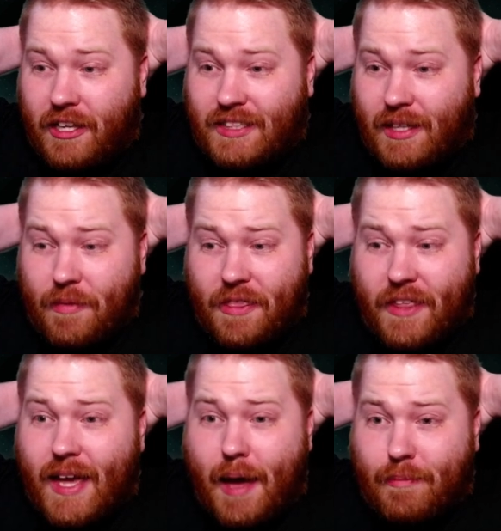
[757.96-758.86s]

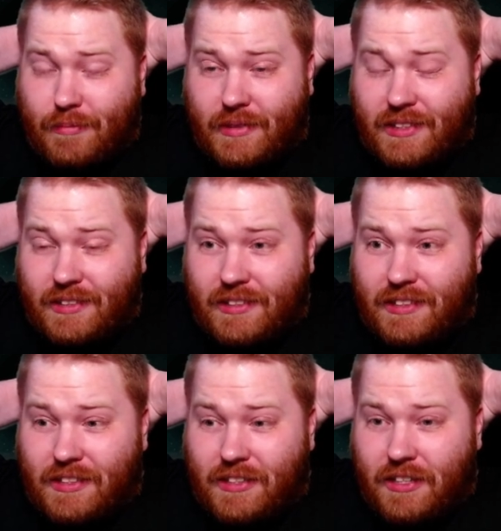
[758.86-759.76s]
Something happened.
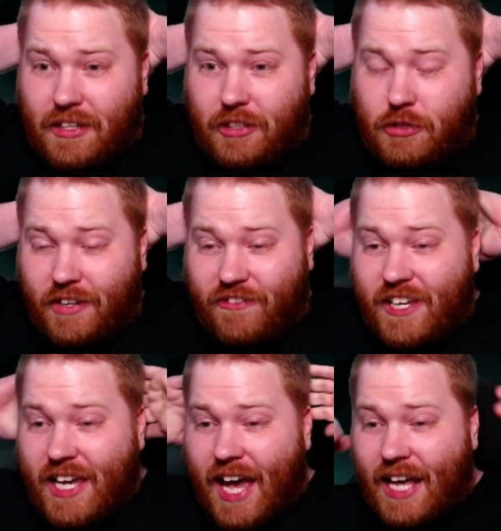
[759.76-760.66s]
Dude, if
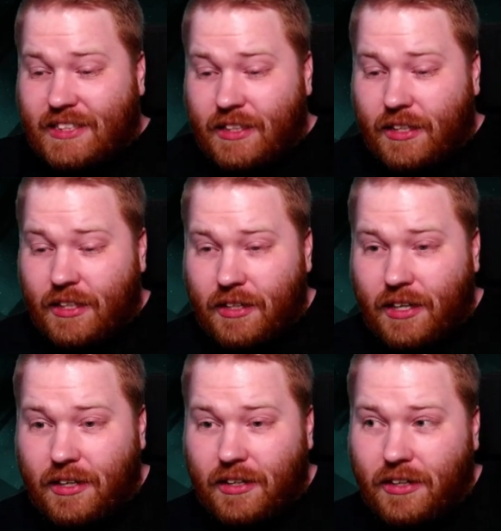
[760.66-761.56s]
he has the
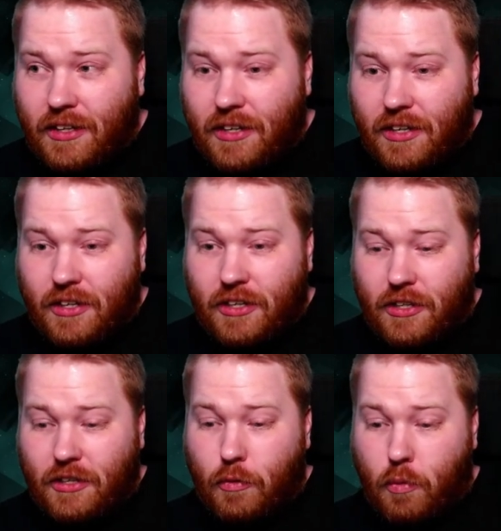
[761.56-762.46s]

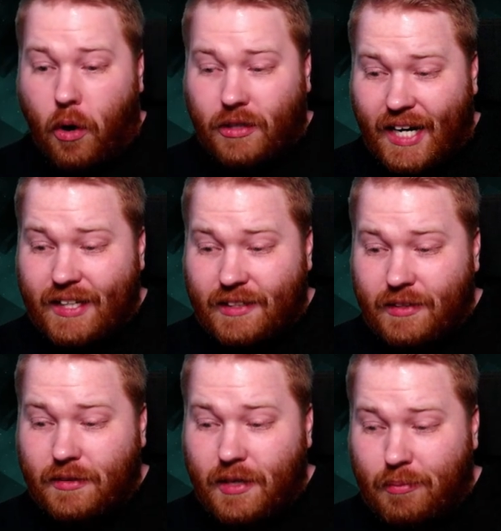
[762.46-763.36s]
War
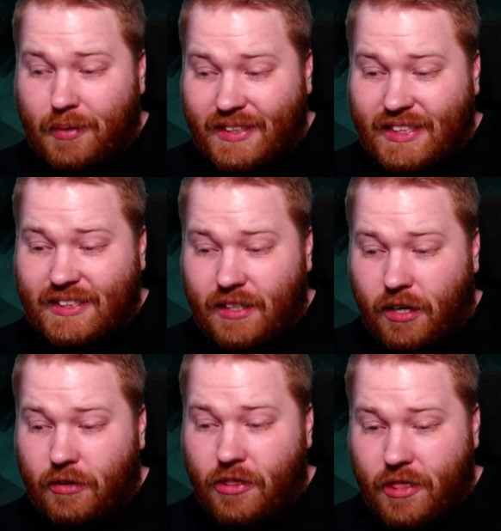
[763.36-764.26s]
Titan abilities
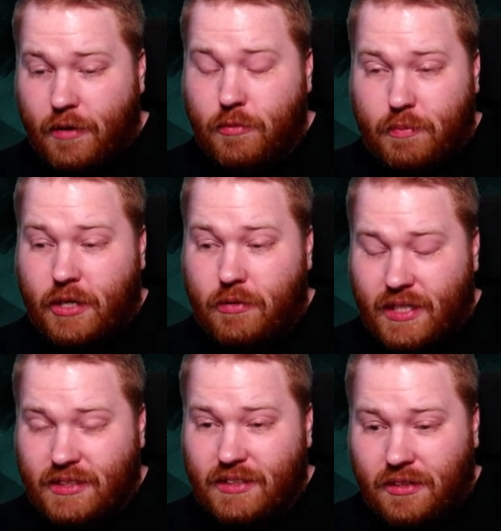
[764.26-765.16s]
now, that would be
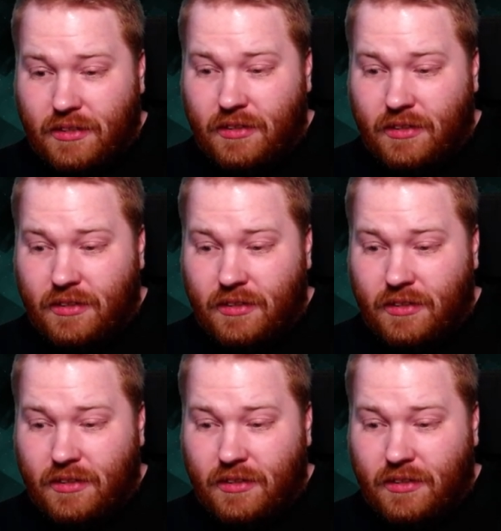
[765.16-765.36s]
crazy.